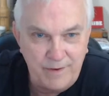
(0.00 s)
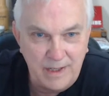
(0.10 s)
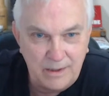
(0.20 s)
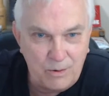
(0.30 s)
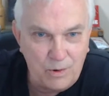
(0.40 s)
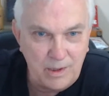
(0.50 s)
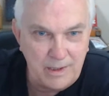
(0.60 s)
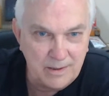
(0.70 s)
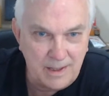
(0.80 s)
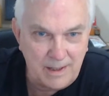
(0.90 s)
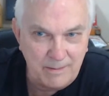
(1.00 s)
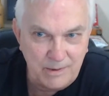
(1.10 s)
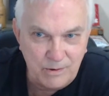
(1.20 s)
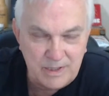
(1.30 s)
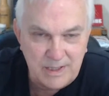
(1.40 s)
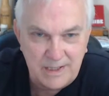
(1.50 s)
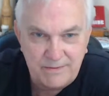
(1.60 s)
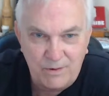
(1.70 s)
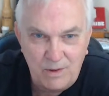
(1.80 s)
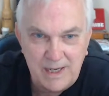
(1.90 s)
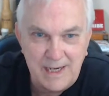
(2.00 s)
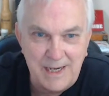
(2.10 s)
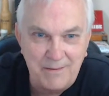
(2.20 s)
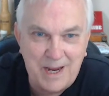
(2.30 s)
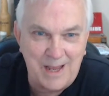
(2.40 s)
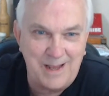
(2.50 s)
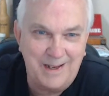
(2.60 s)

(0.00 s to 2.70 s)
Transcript: VIC 20 or Commodore 64, that didn't even